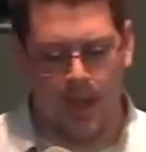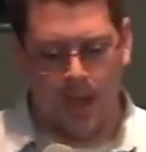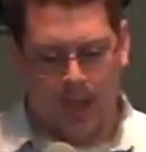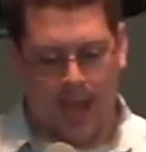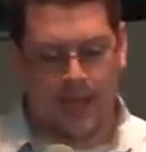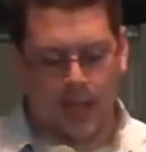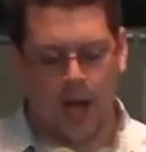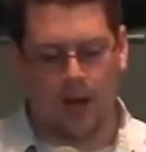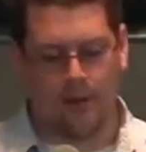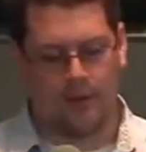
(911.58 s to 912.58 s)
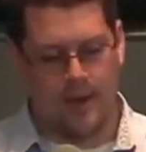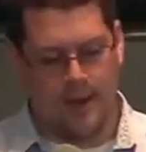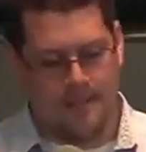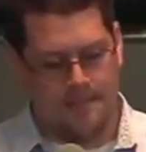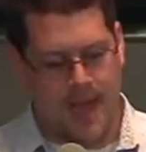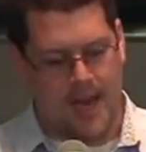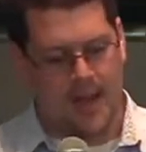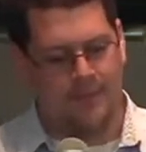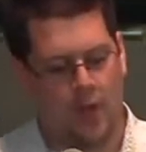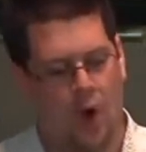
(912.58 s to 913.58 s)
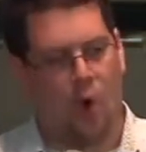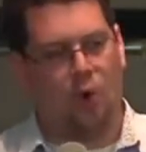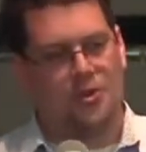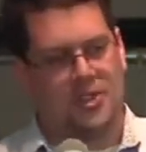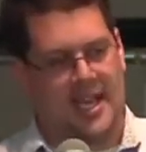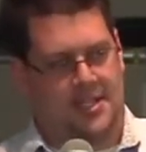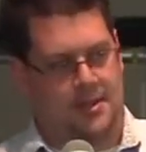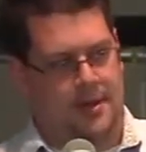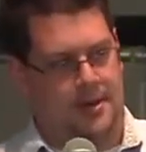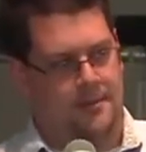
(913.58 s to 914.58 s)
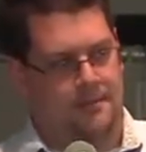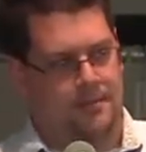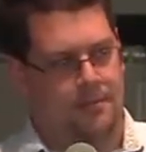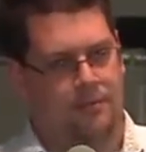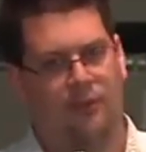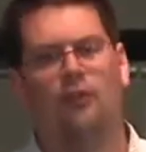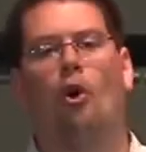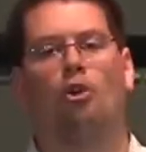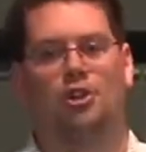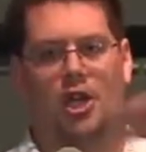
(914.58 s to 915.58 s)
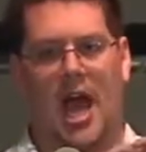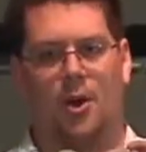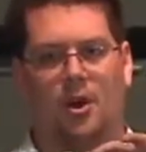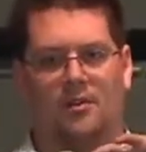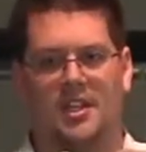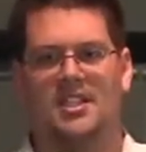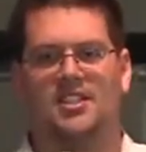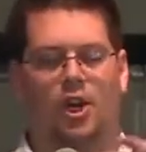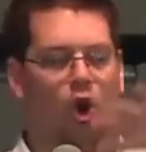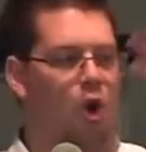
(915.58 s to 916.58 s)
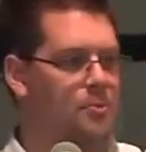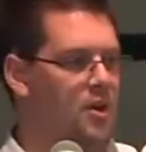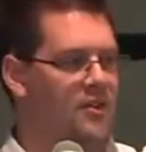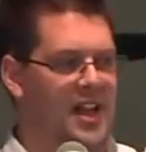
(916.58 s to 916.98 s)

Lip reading: I love that in the Old Testament, foreshadowing of this, it's a corporate event.